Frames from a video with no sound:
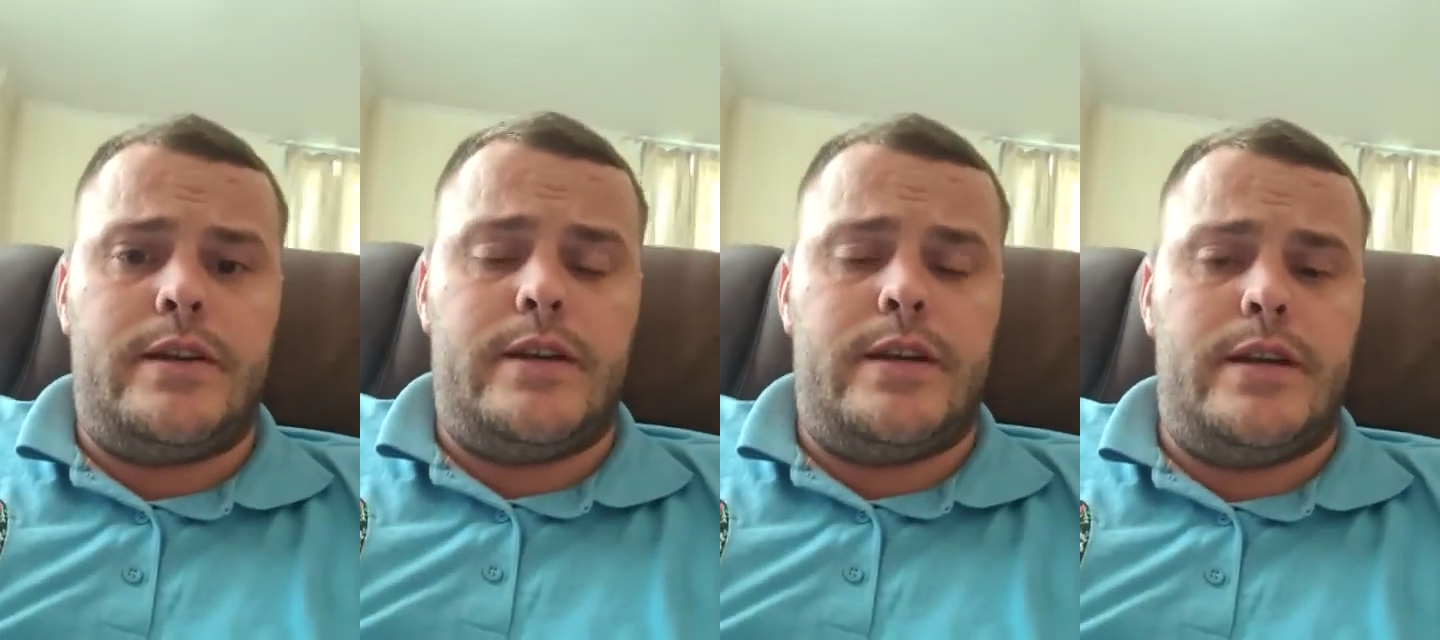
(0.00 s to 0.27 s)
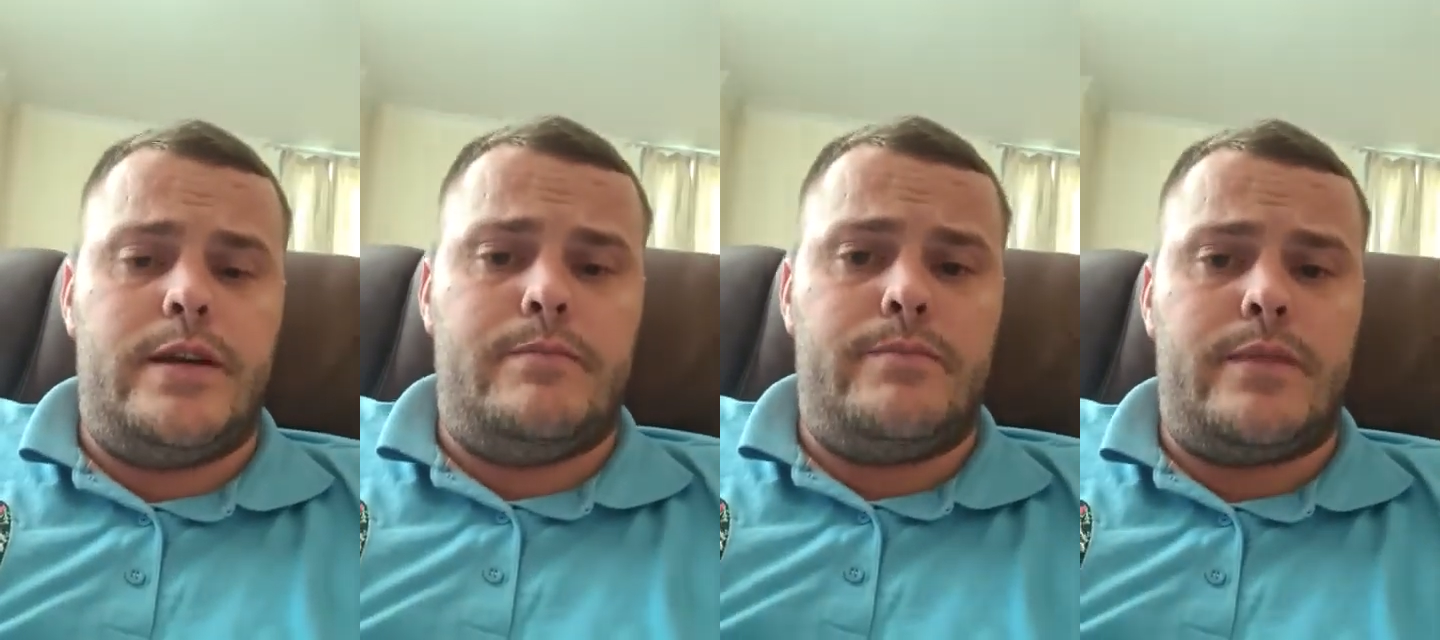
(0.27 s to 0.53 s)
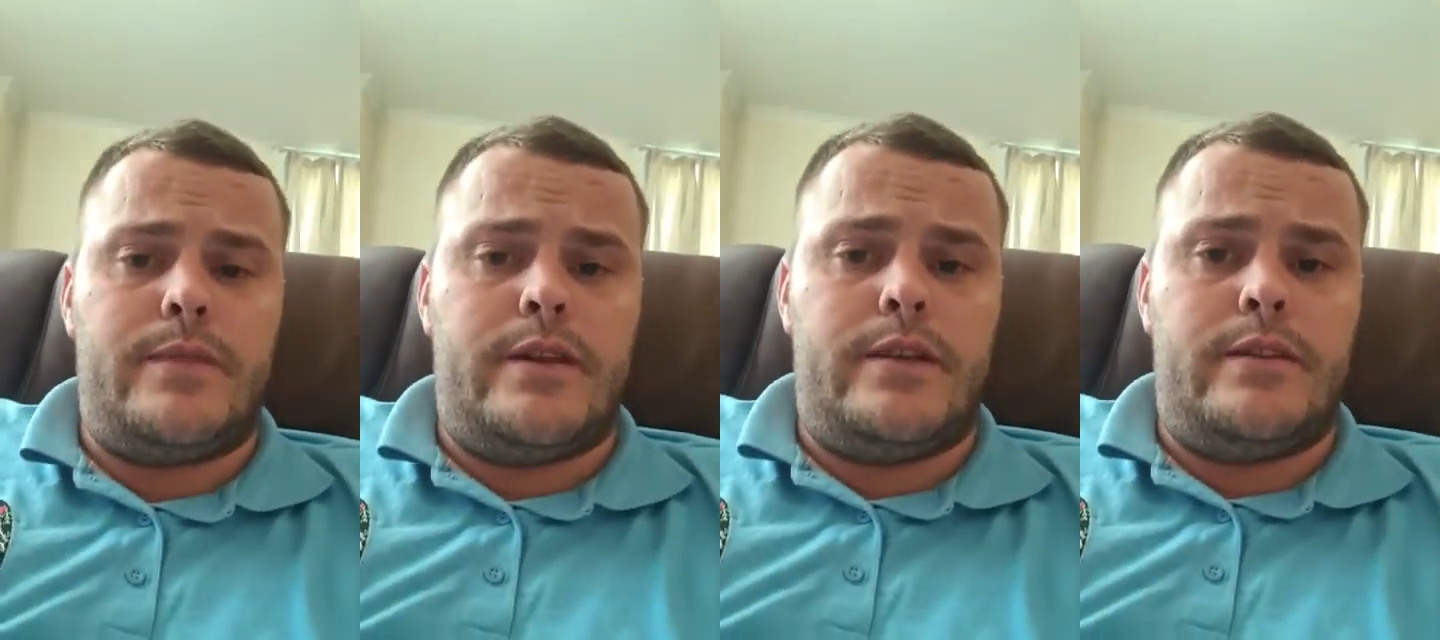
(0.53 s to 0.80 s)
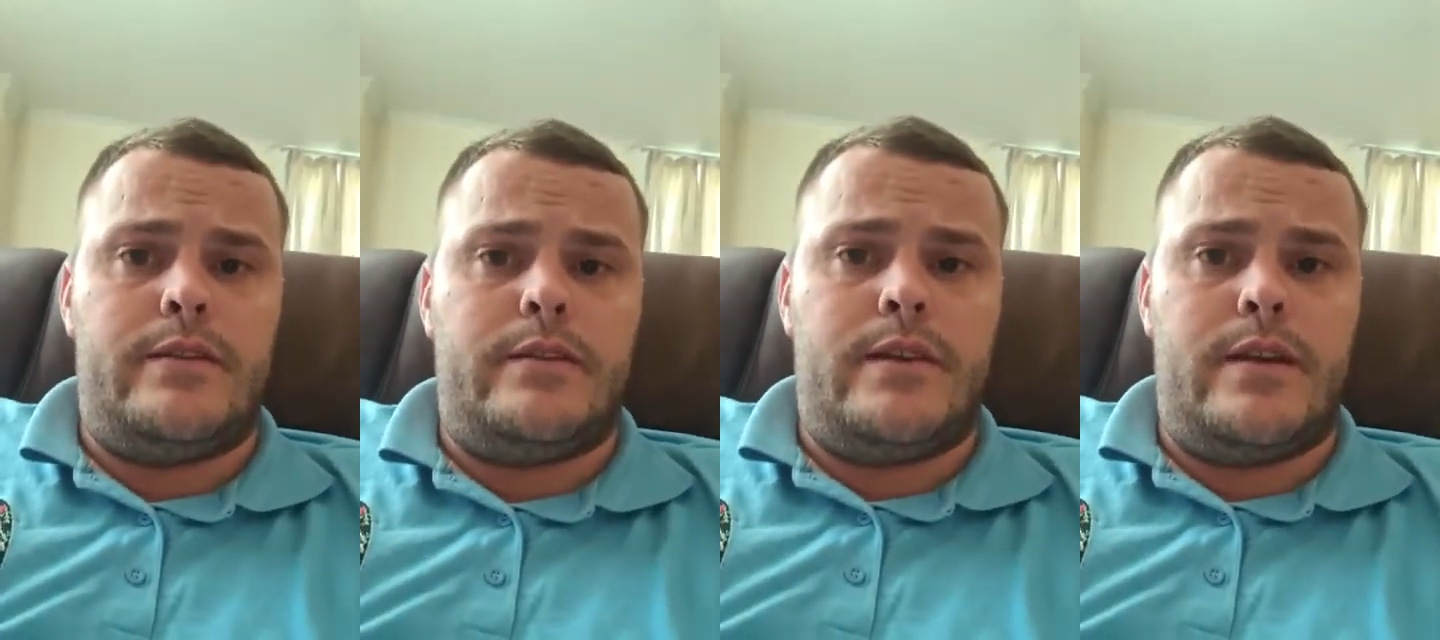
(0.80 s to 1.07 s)

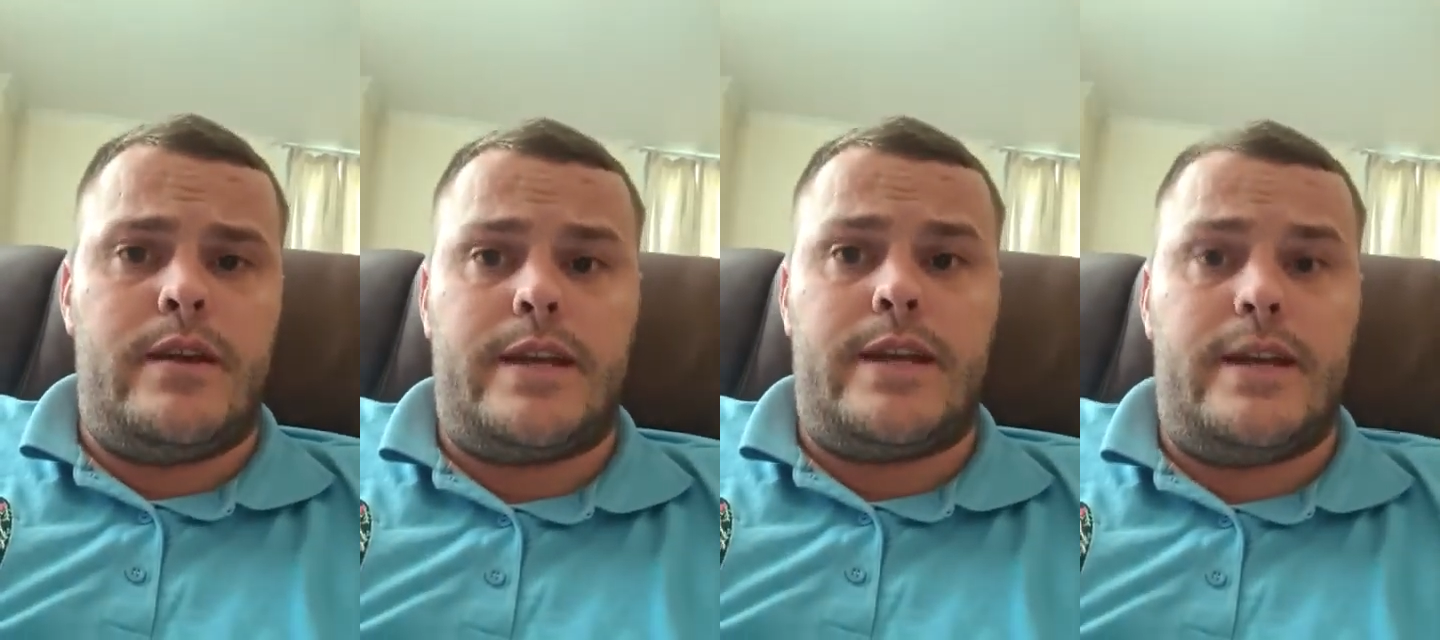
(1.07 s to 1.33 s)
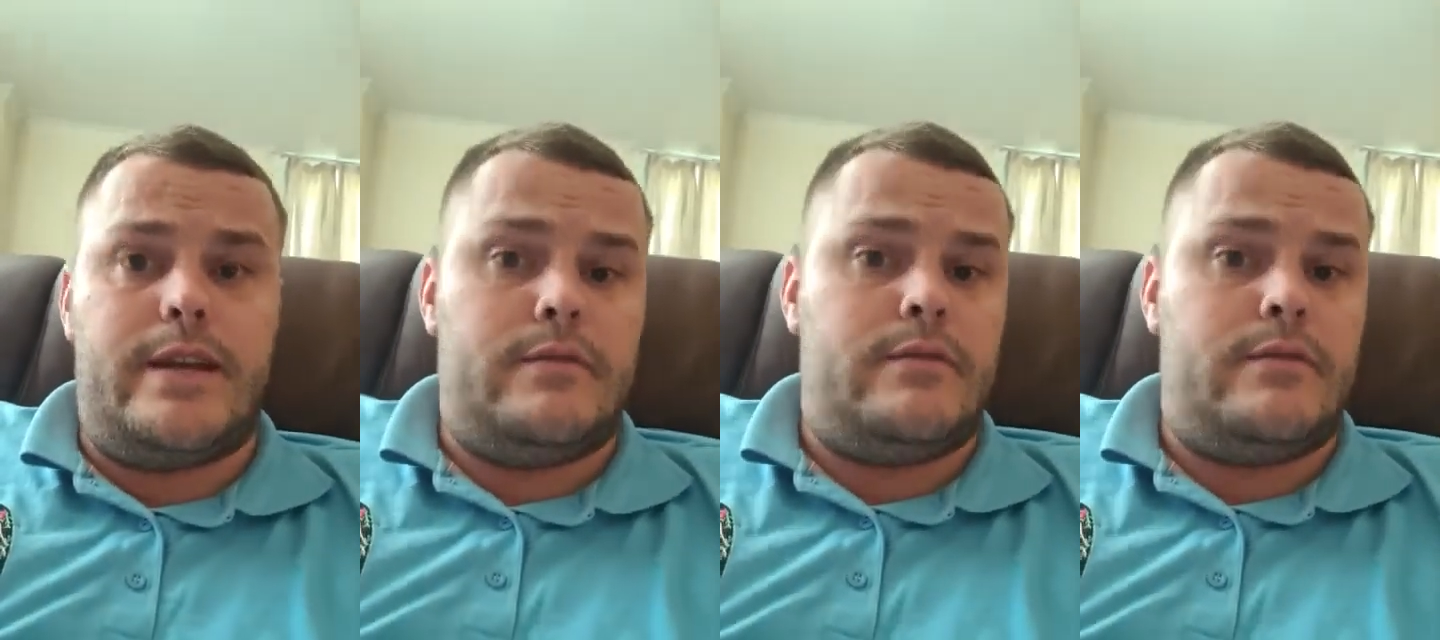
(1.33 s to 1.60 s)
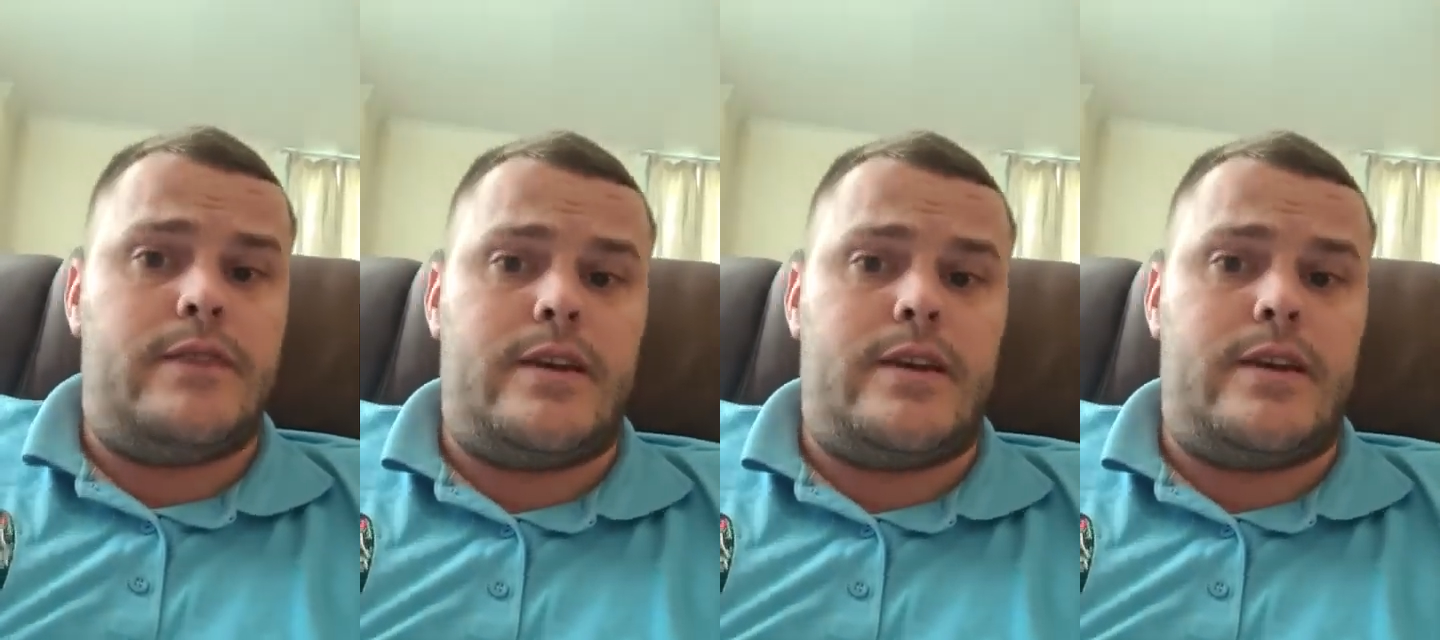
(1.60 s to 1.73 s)
And again,